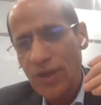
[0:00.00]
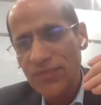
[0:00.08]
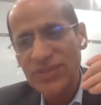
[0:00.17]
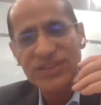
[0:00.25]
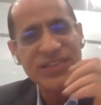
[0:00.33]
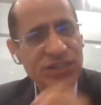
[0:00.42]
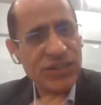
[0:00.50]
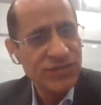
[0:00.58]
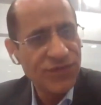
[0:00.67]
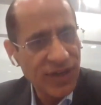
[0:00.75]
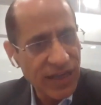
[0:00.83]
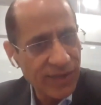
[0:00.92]
with
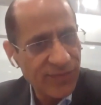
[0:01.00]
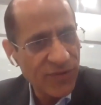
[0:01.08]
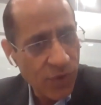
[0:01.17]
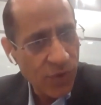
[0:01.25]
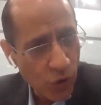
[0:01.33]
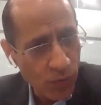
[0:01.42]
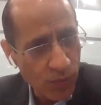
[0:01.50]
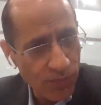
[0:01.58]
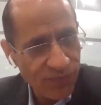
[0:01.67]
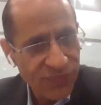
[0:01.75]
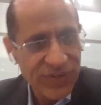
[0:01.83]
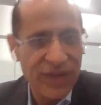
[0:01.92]
teachers working from
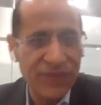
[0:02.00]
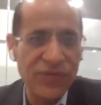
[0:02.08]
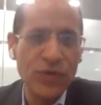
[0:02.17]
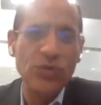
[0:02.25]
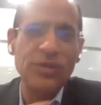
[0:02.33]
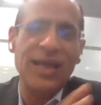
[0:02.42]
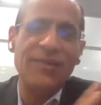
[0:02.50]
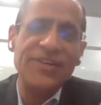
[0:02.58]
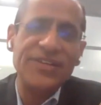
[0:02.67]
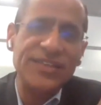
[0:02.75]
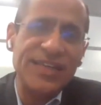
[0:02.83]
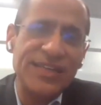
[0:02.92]
home that we could
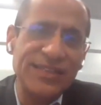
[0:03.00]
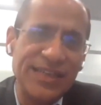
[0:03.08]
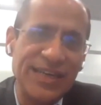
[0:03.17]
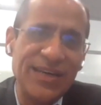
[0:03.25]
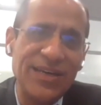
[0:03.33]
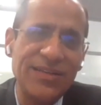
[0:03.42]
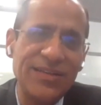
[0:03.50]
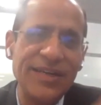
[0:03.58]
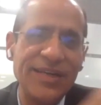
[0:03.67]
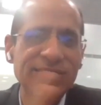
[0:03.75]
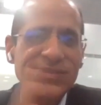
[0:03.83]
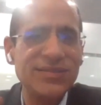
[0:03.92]
leverage their
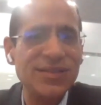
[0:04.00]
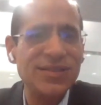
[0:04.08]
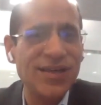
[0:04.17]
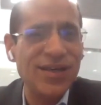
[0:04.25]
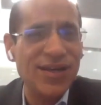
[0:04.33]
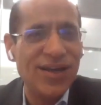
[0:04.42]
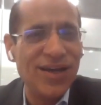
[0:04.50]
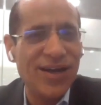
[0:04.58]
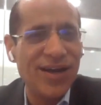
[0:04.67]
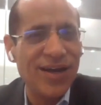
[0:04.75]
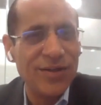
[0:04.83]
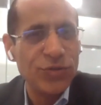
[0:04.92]
learnings
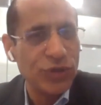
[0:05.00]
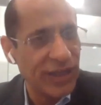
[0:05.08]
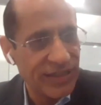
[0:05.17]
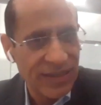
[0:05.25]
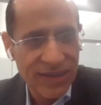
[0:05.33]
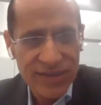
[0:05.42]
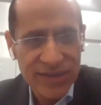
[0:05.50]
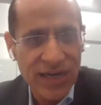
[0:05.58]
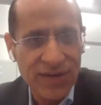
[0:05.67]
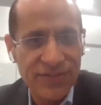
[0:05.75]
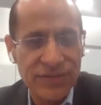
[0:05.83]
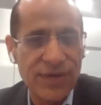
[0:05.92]
to the internal
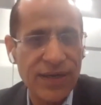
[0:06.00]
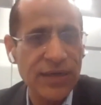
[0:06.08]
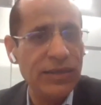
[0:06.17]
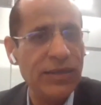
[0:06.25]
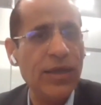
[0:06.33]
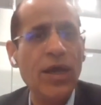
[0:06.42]
staff as well.